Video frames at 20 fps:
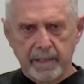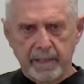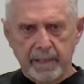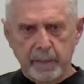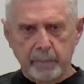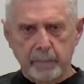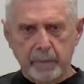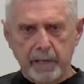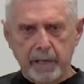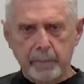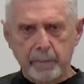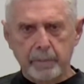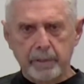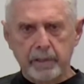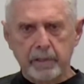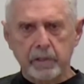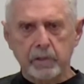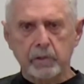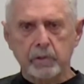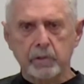am I
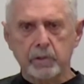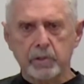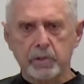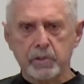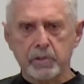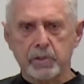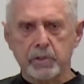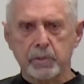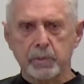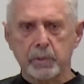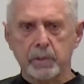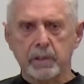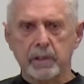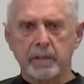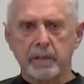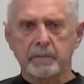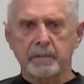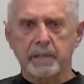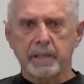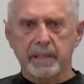being a good steward
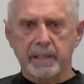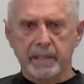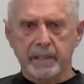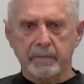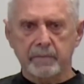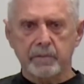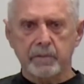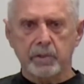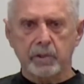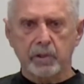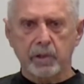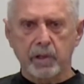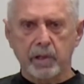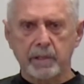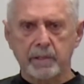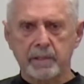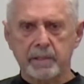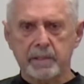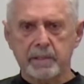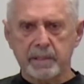of the gifts
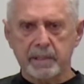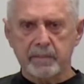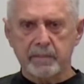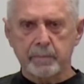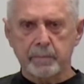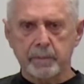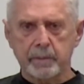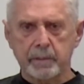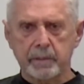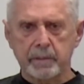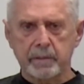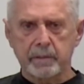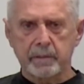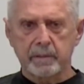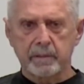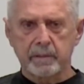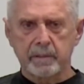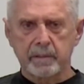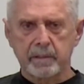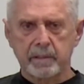God has given me?
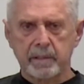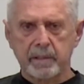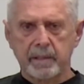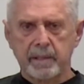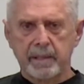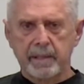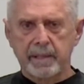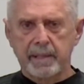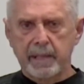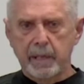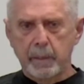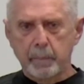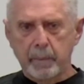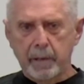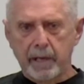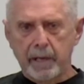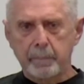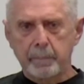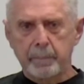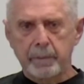Am
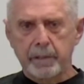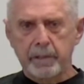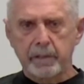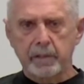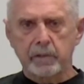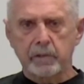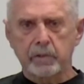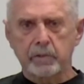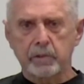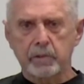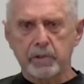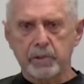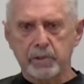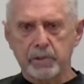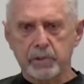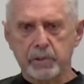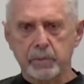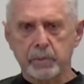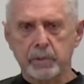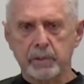I being a good
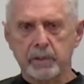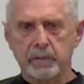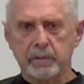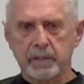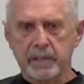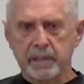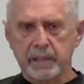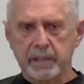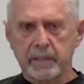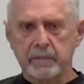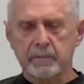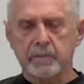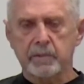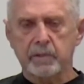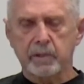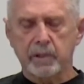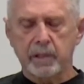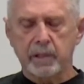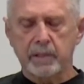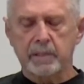steward of the gifts
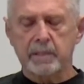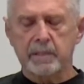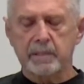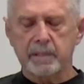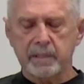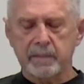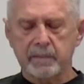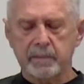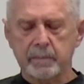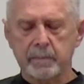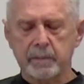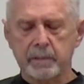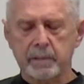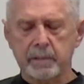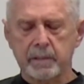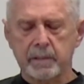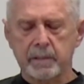God has given me?